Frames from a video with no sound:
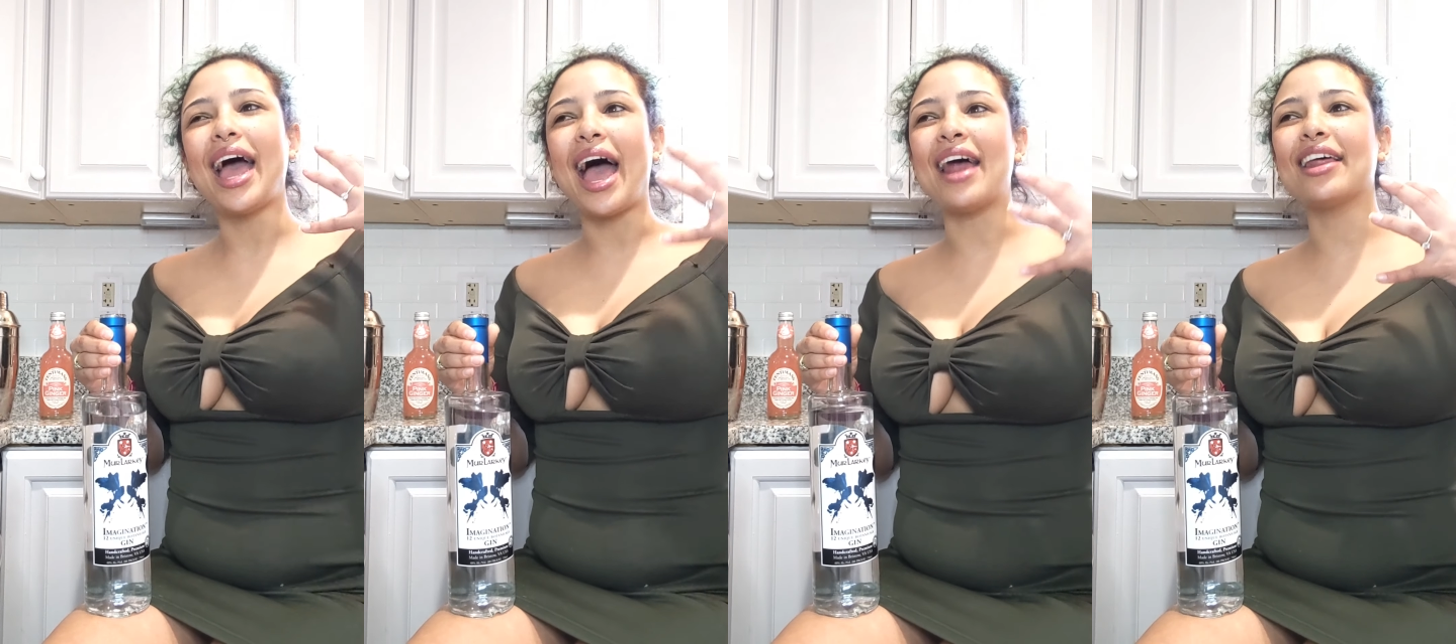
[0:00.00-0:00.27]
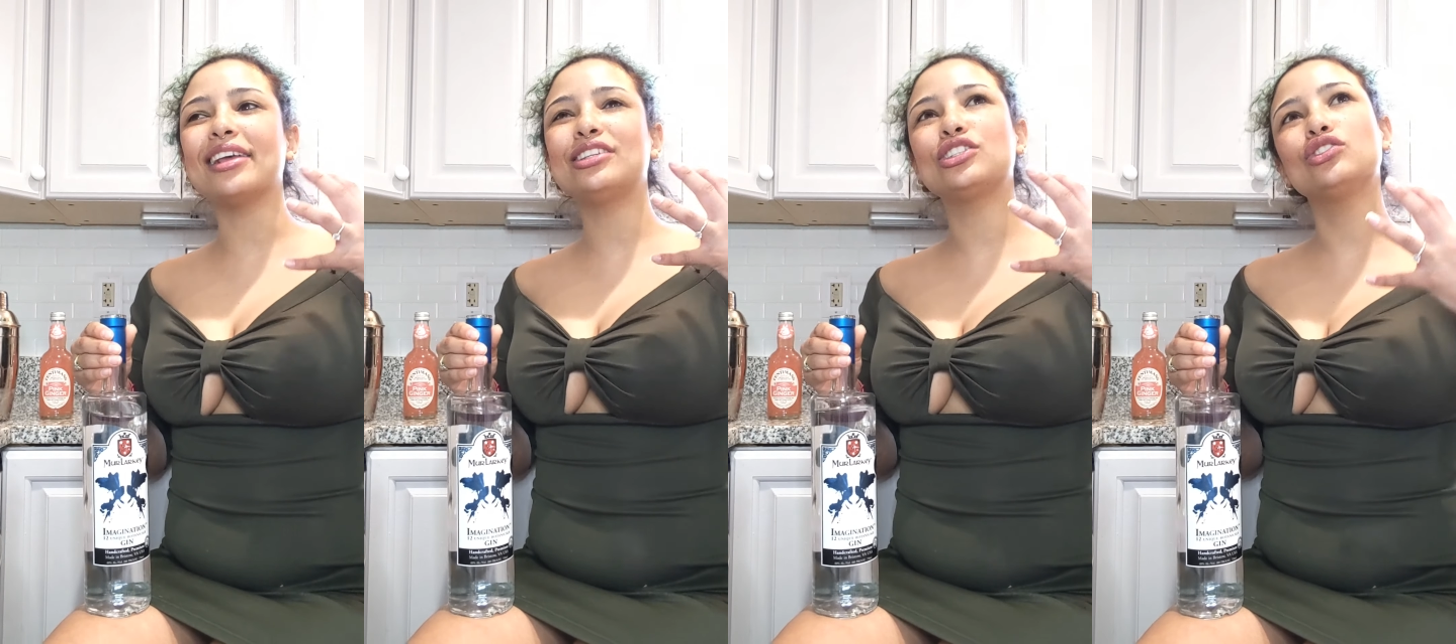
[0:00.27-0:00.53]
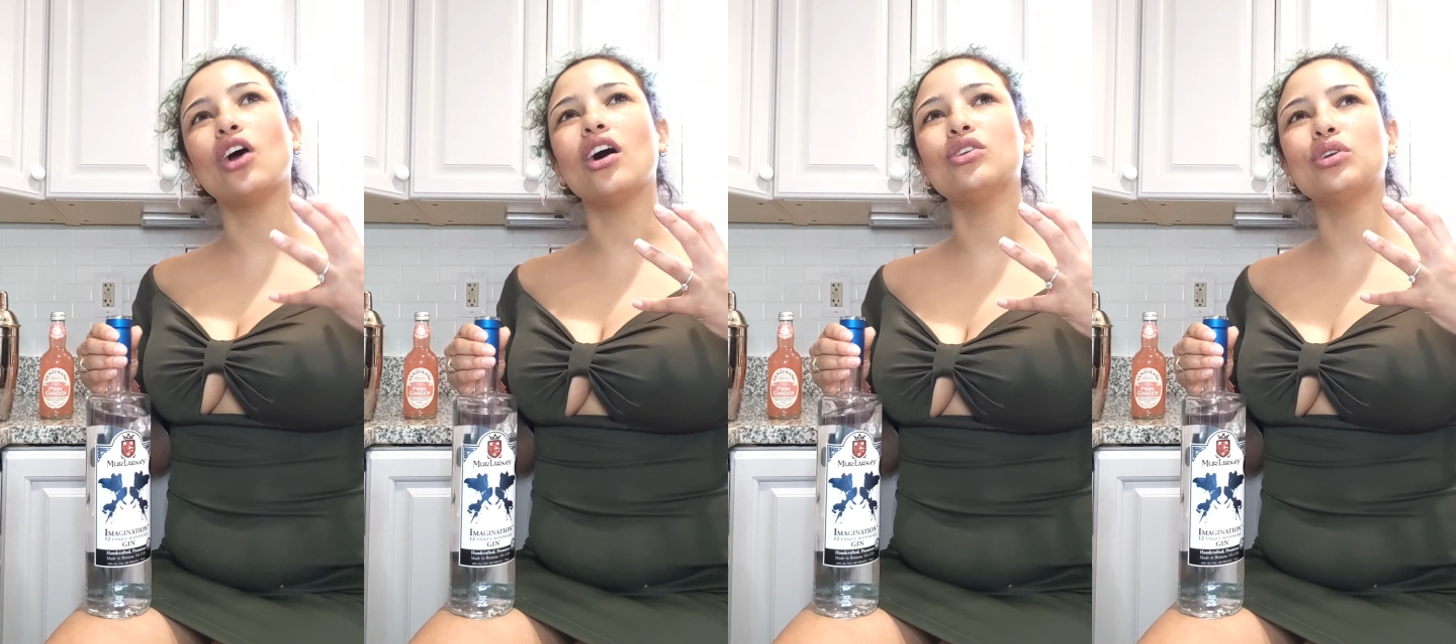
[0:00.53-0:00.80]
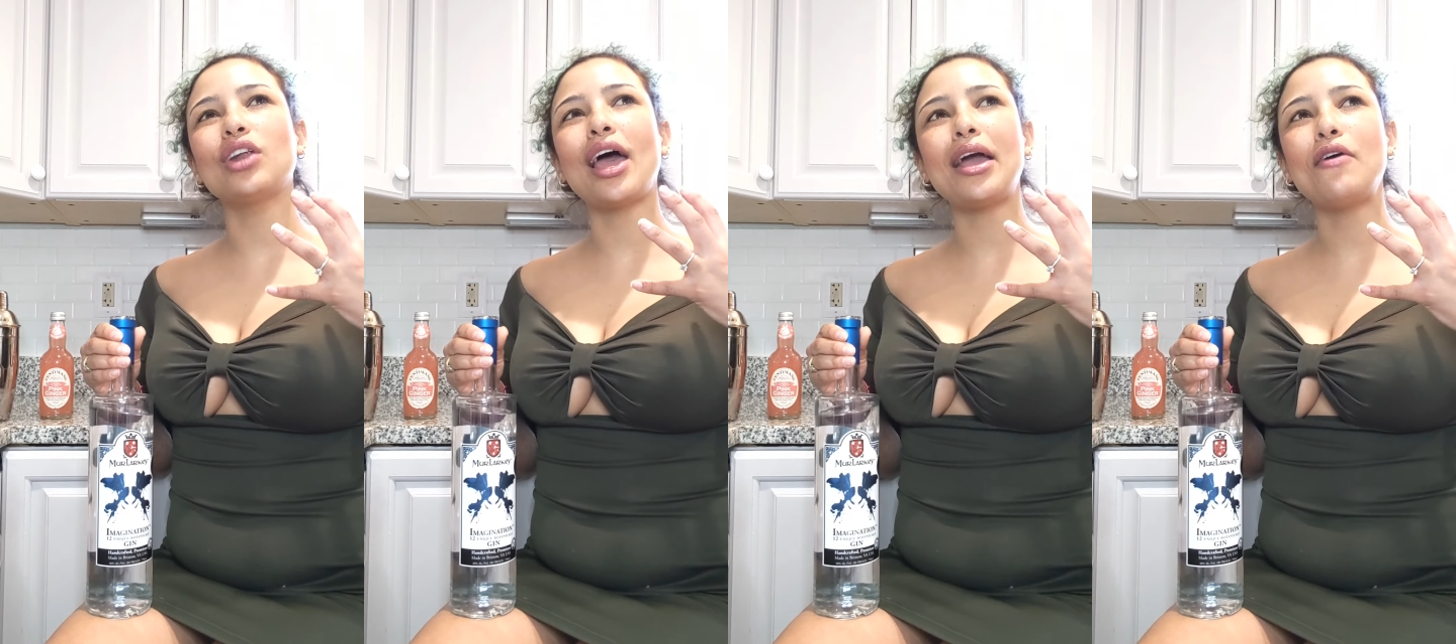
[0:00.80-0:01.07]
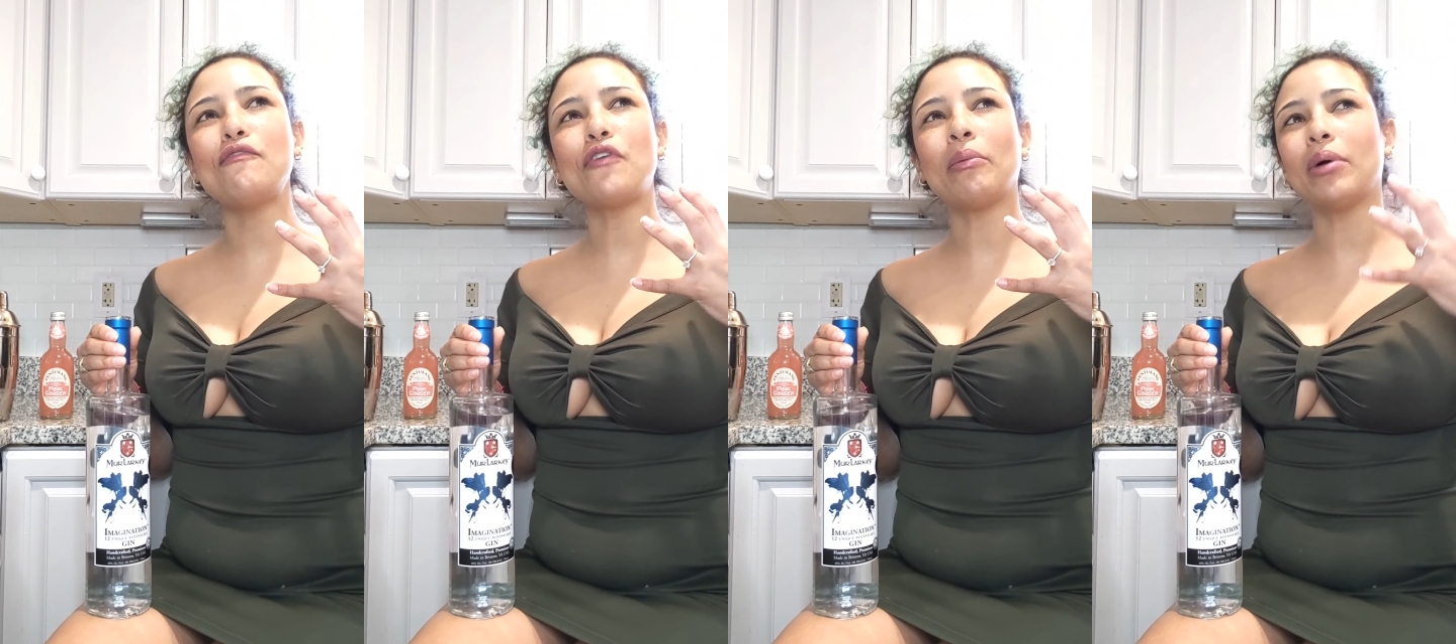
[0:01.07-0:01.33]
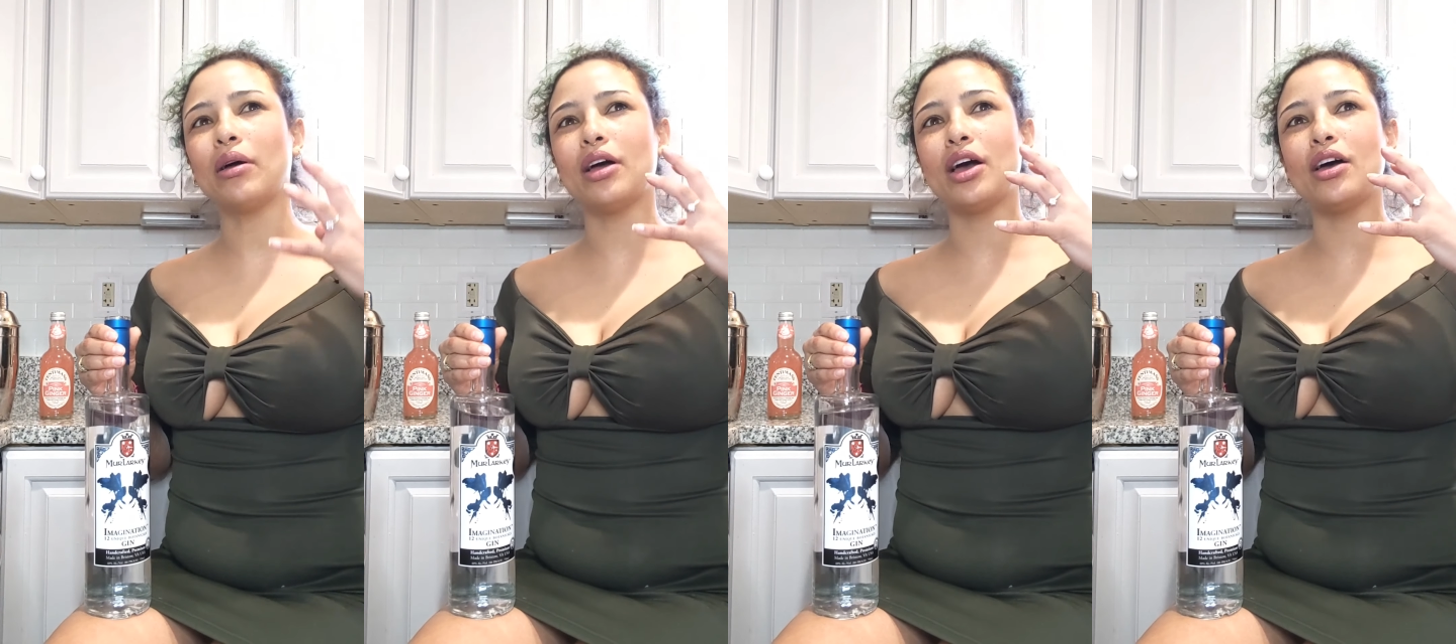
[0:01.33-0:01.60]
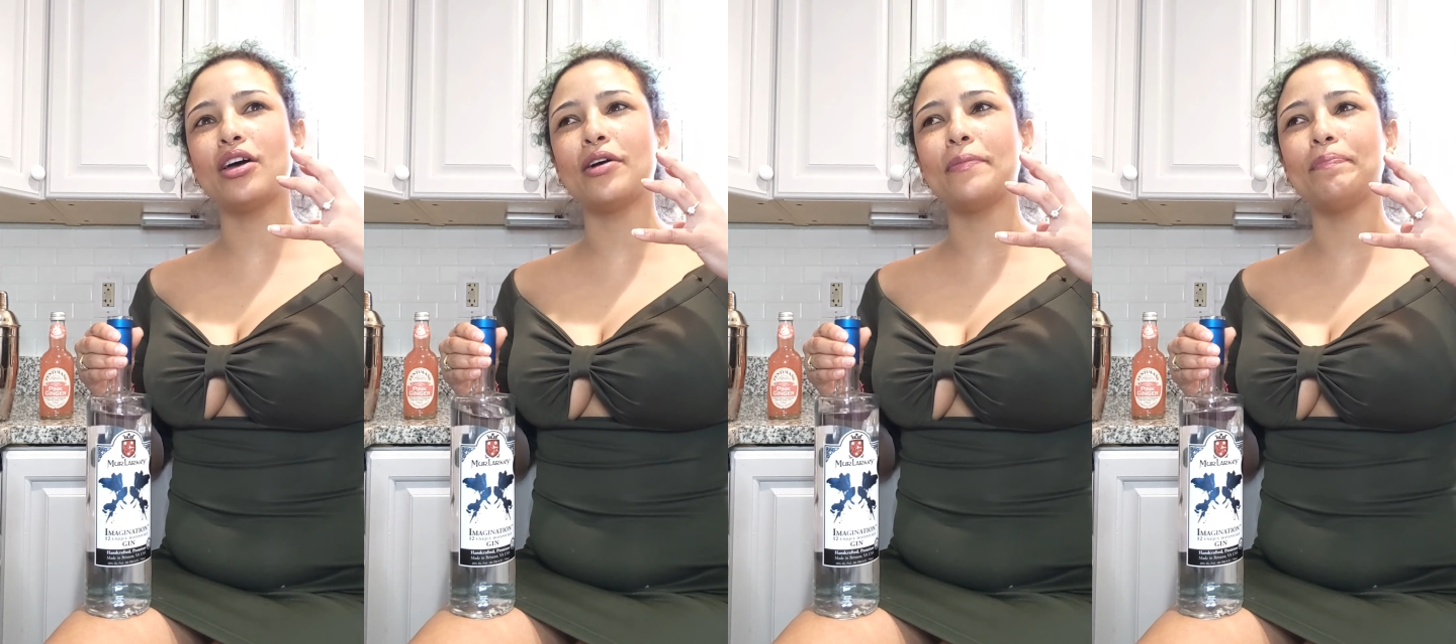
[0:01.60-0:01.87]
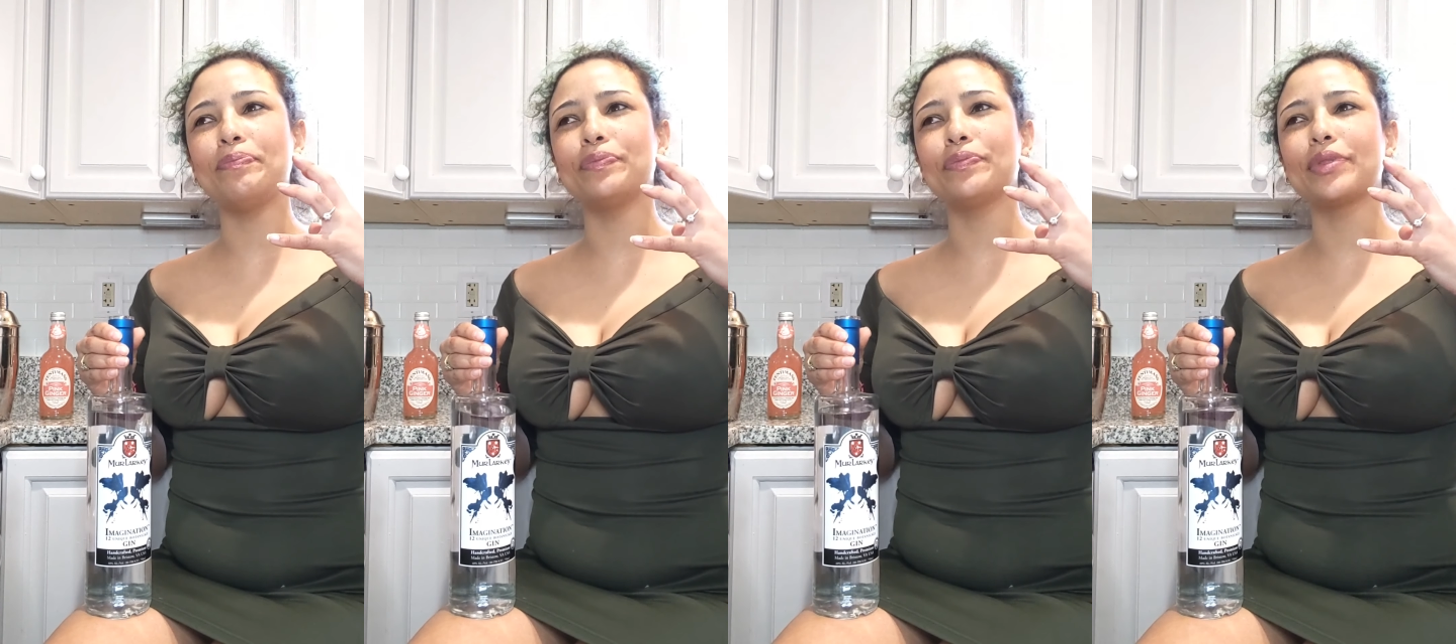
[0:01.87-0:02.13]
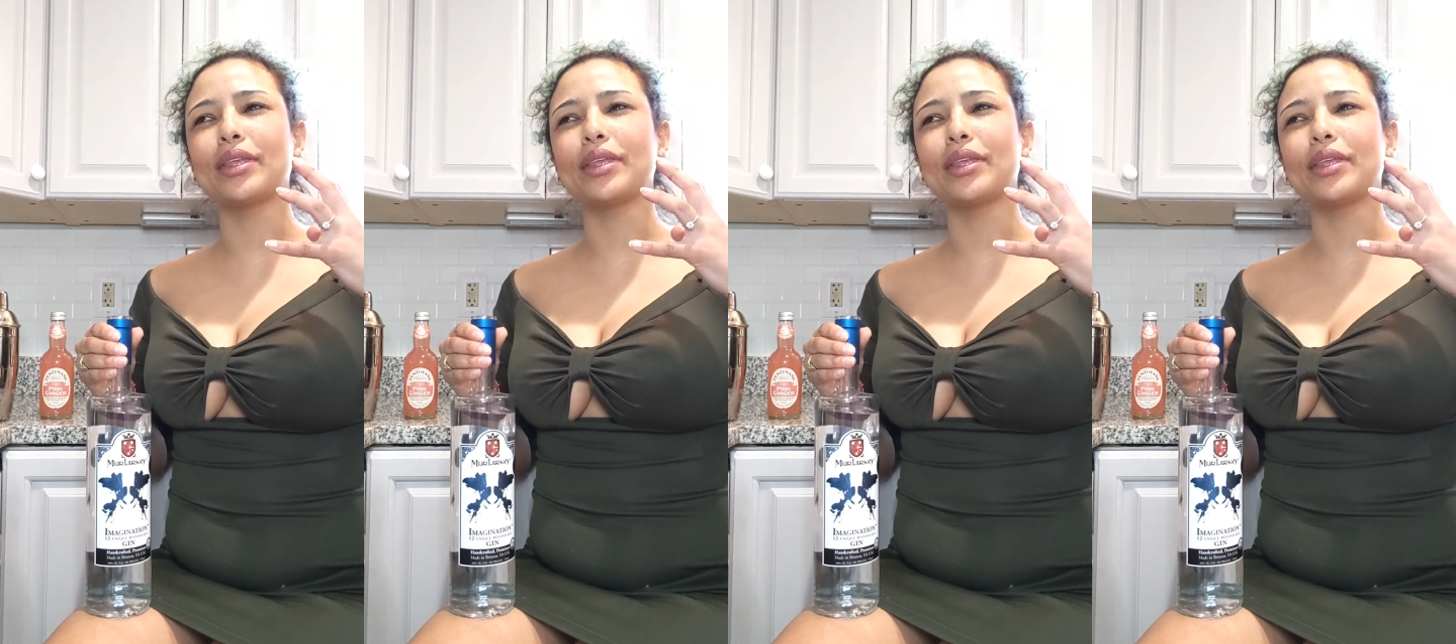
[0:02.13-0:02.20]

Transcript: and it's not like from a, a